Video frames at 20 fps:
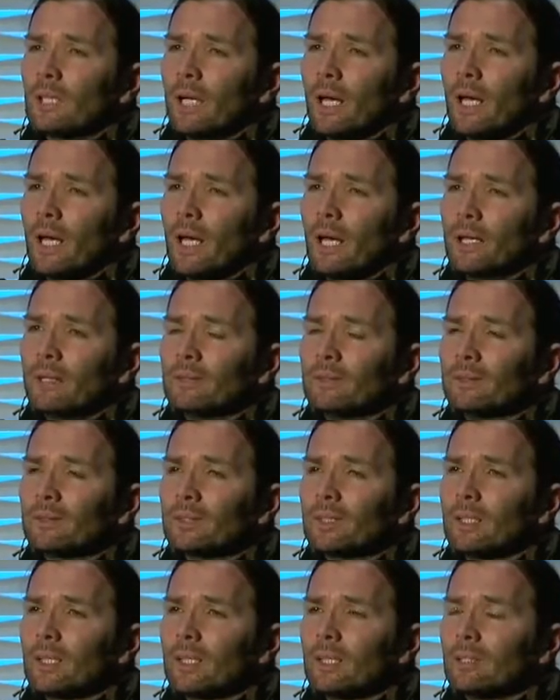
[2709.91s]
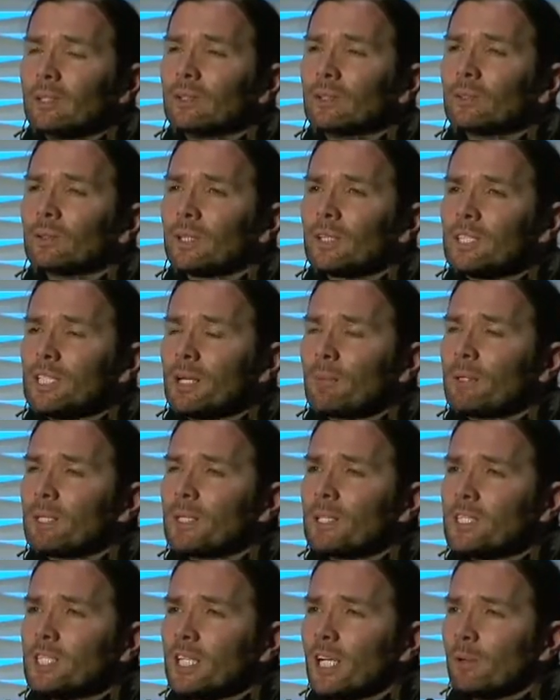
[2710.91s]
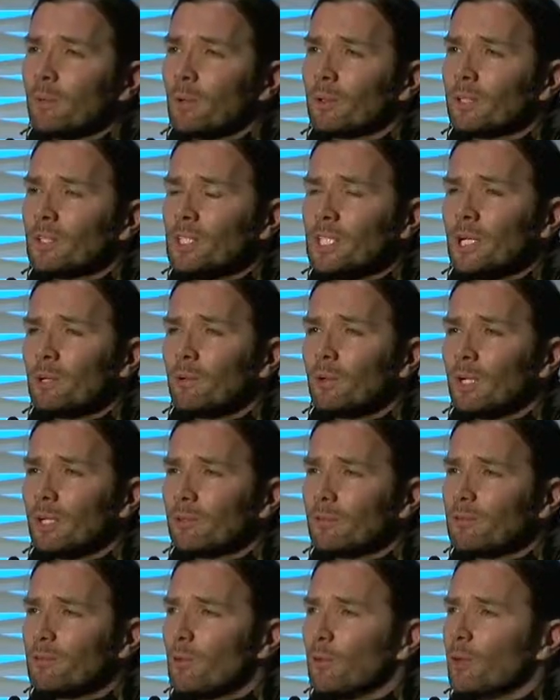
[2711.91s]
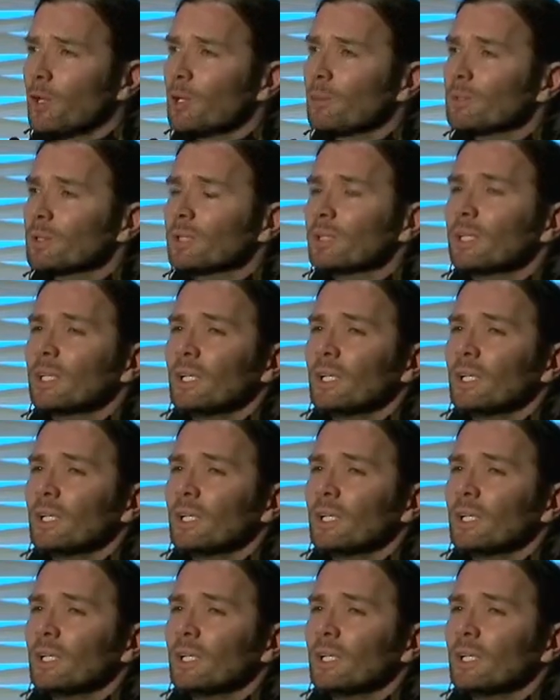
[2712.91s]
and during some of these ceremonies they were informed